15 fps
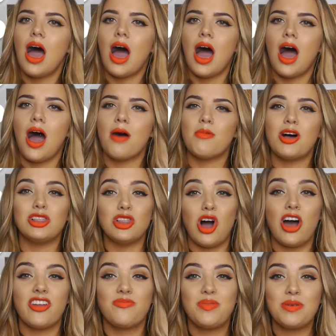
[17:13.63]
Um, a
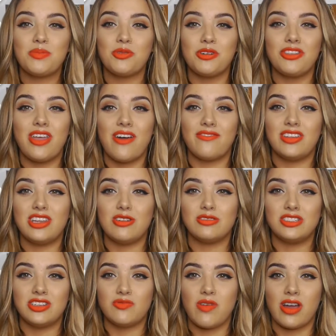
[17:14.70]
lot of people in that video
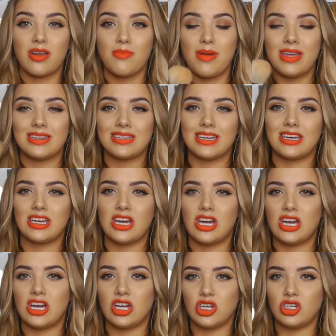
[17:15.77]
did recommend like
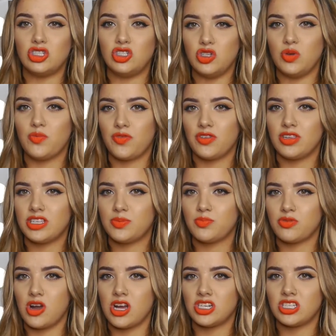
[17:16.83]
a good dupe for this
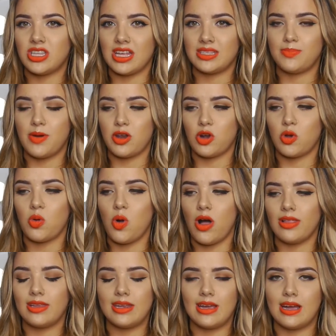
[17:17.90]
brush that's better
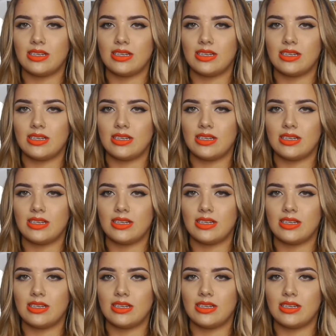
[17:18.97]
quality.